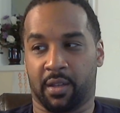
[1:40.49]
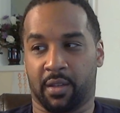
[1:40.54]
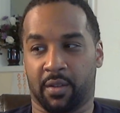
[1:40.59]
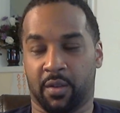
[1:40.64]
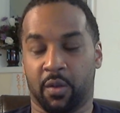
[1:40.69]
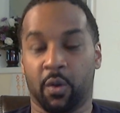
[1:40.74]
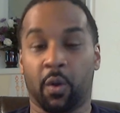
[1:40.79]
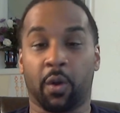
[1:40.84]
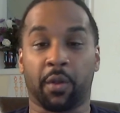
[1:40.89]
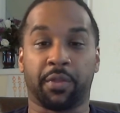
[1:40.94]

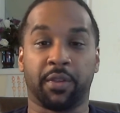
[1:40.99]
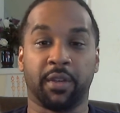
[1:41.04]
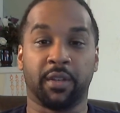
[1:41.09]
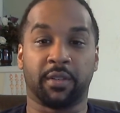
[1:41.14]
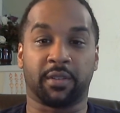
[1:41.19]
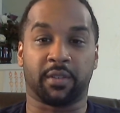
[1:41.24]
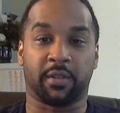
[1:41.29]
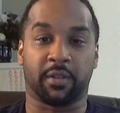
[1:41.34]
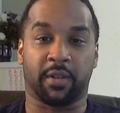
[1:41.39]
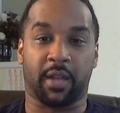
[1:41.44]

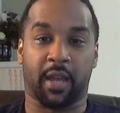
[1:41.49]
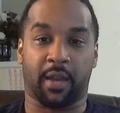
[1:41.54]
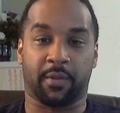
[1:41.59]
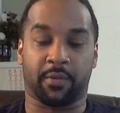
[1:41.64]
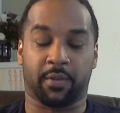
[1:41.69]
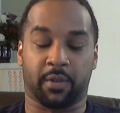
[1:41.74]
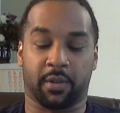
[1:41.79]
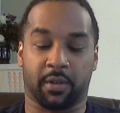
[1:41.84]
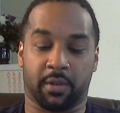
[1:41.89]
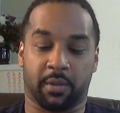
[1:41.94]
northeastern
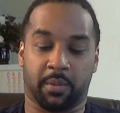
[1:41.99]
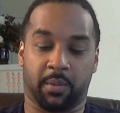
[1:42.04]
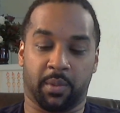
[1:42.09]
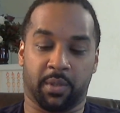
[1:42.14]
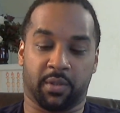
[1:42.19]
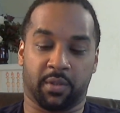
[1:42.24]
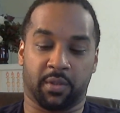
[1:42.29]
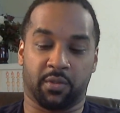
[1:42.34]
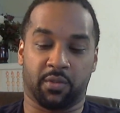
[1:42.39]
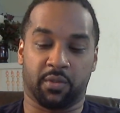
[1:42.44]
Africa,
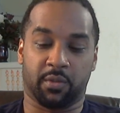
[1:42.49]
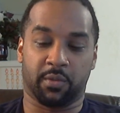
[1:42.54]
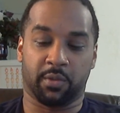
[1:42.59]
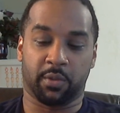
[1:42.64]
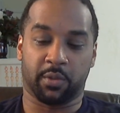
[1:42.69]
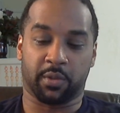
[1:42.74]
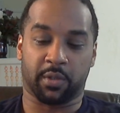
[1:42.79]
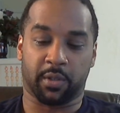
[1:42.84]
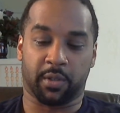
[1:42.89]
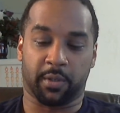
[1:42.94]
which is
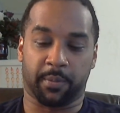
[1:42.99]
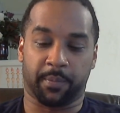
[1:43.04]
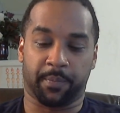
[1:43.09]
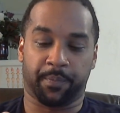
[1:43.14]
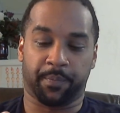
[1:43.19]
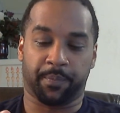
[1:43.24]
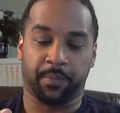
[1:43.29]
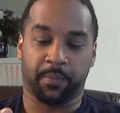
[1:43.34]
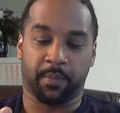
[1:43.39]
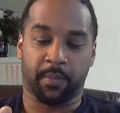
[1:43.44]

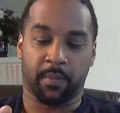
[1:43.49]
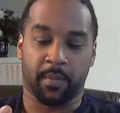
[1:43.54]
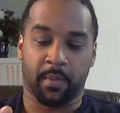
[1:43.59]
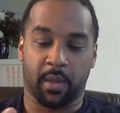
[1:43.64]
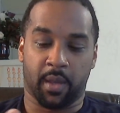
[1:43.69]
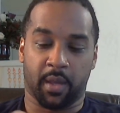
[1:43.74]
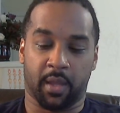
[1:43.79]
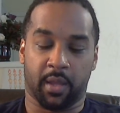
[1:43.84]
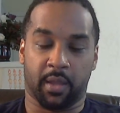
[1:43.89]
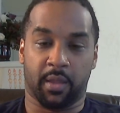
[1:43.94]
Jerusalem,
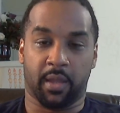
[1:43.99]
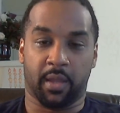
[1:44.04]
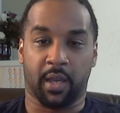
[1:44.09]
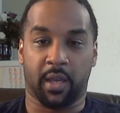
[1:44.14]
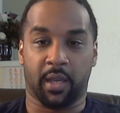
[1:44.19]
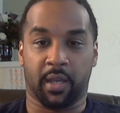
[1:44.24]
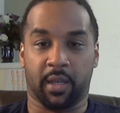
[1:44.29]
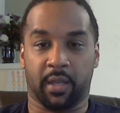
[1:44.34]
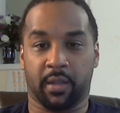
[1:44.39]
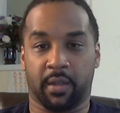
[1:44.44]

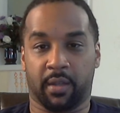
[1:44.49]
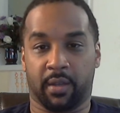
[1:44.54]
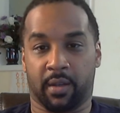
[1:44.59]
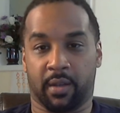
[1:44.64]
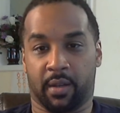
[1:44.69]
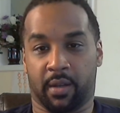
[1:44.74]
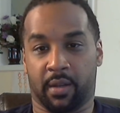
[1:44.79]
they